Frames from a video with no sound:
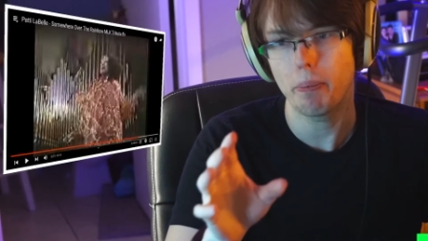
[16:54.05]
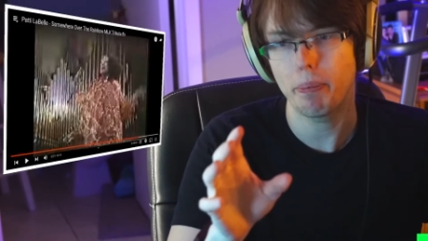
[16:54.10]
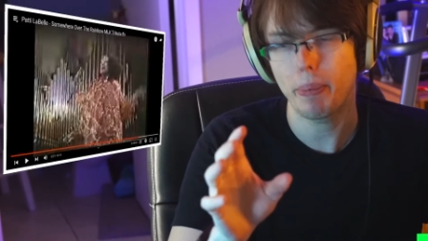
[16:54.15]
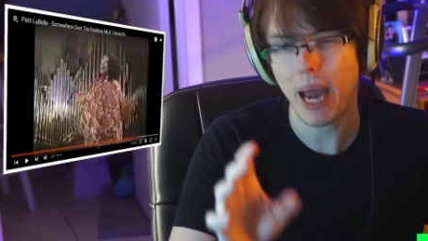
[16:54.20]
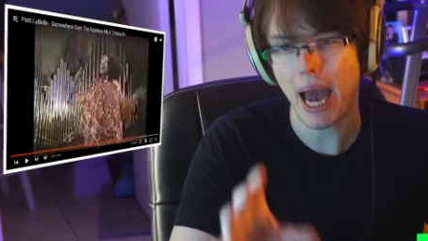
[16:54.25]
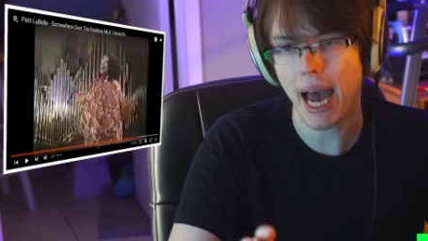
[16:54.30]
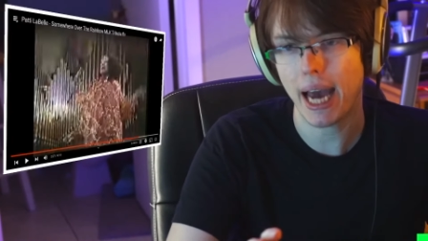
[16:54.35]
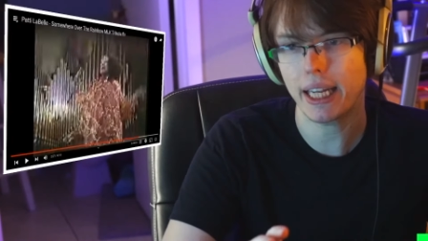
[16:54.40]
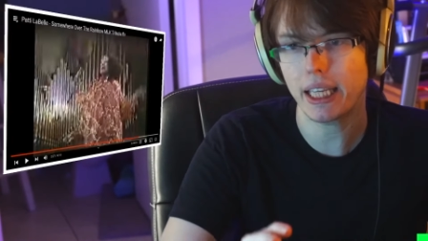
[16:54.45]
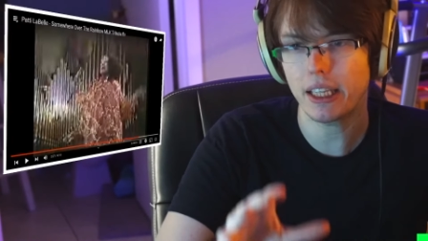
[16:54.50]

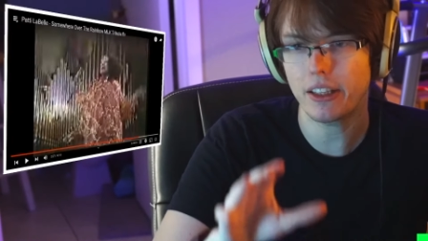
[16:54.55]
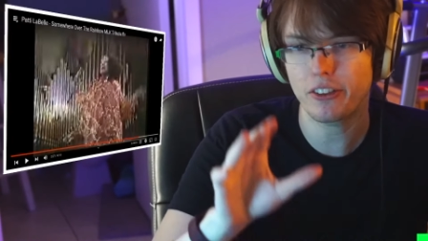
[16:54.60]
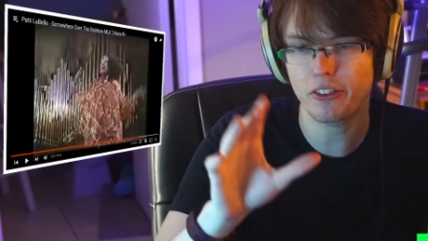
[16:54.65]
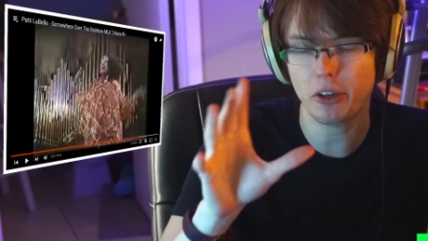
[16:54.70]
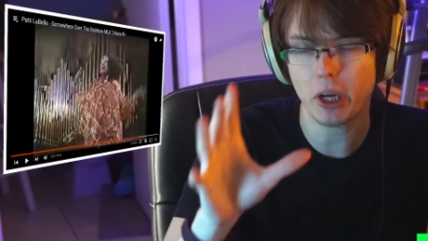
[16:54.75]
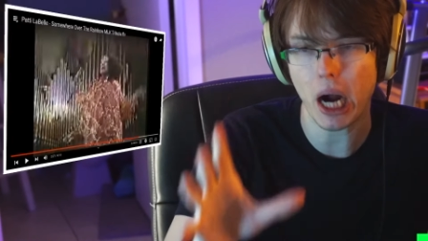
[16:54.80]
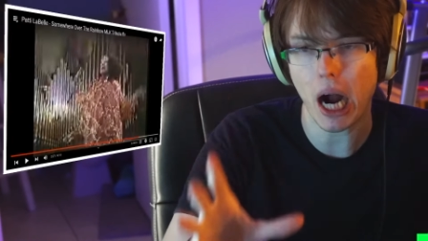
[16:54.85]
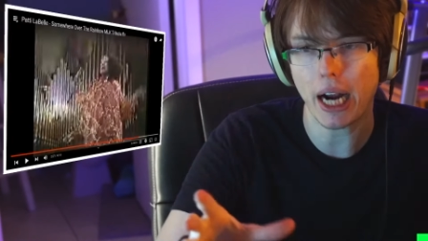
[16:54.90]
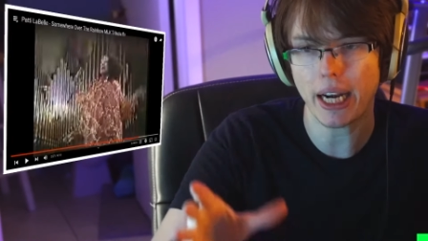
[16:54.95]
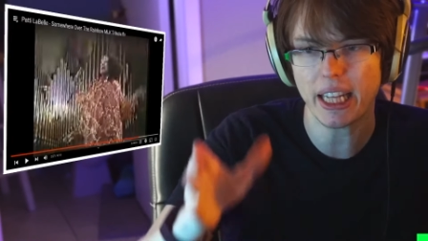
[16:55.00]
Patti has
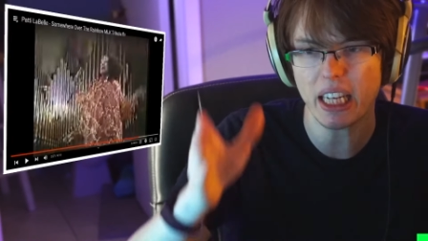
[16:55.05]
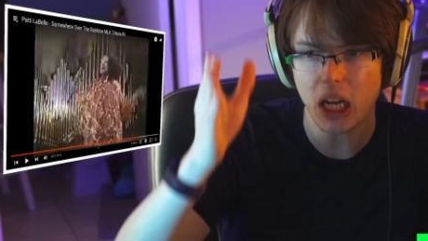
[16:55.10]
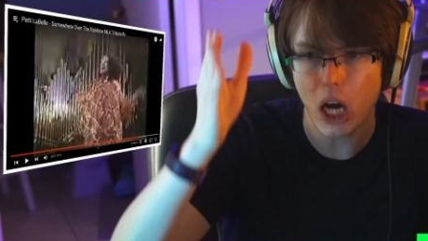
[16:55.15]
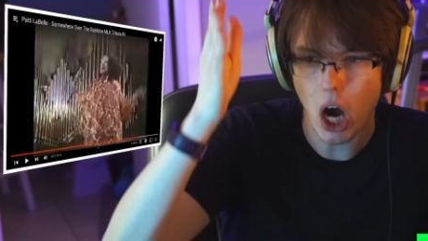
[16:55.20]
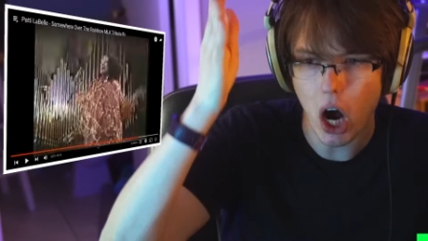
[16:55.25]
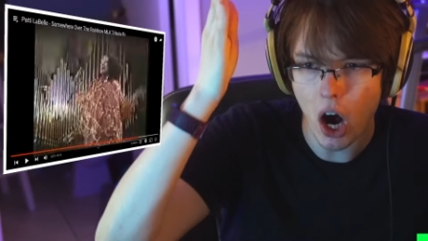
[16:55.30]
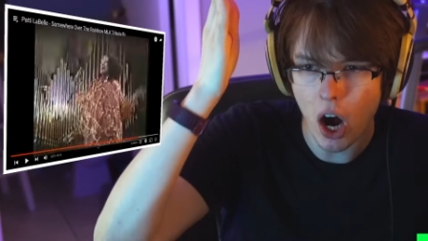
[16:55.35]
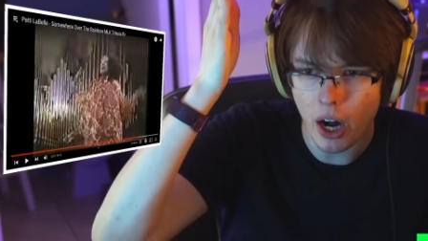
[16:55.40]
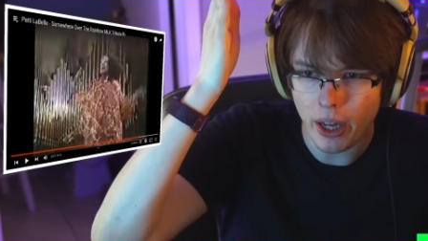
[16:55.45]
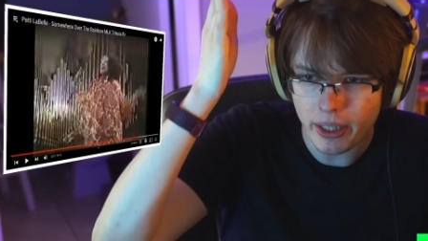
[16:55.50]
got it
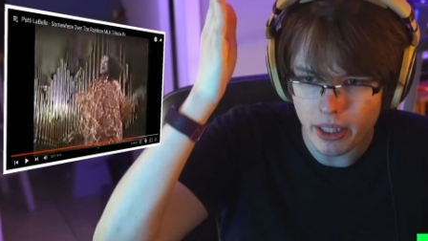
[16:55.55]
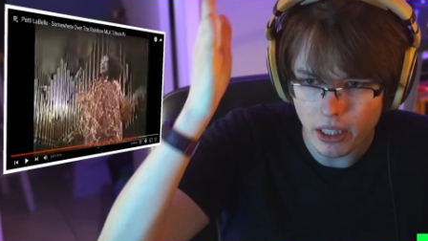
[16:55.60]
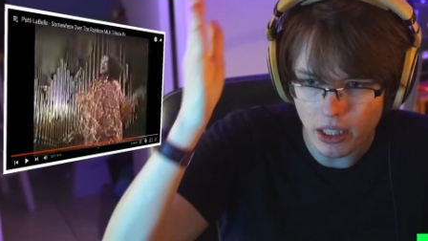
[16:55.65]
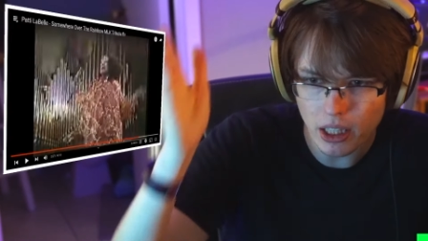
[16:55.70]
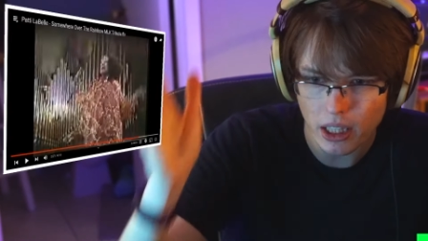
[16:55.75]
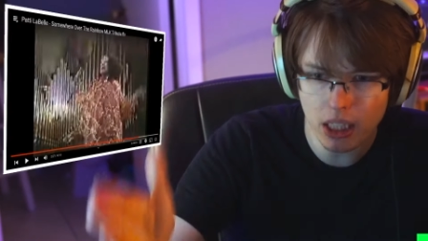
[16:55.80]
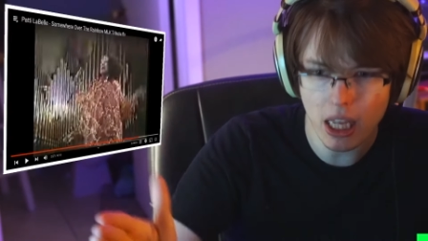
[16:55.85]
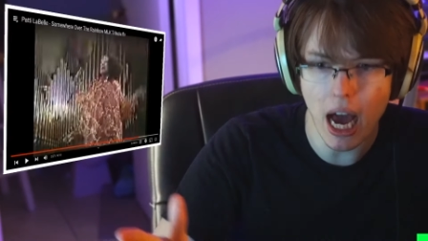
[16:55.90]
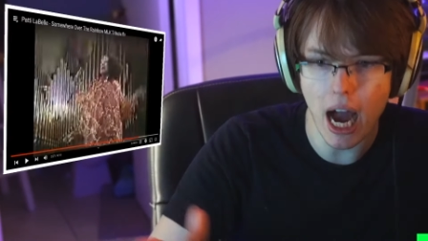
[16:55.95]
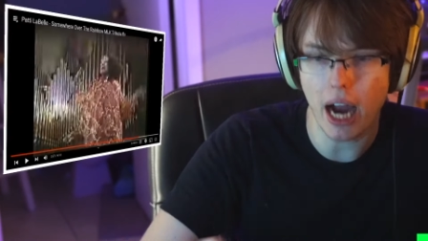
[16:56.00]
on
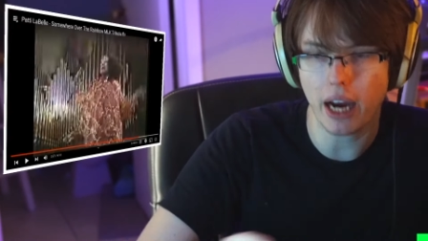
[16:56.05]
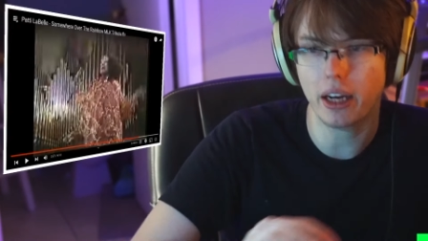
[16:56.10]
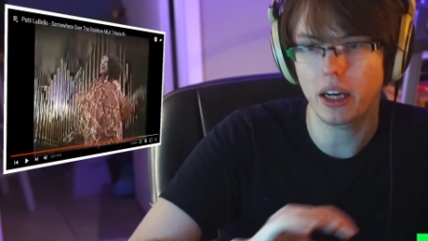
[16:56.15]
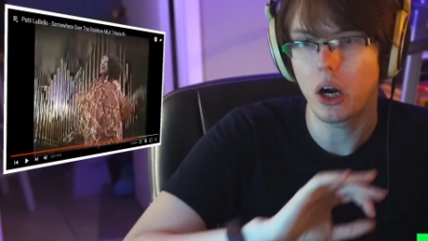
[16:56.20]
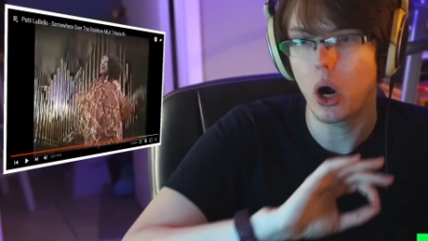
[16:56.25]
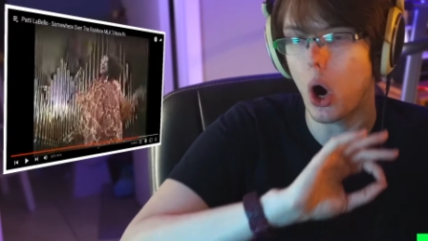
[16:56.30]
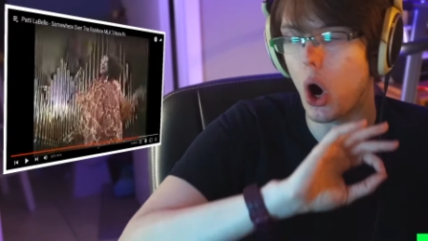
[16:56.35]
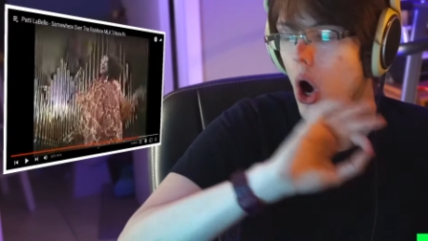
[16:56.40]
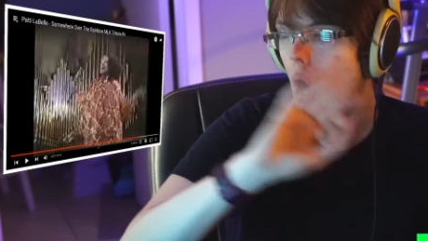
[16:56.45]
lock.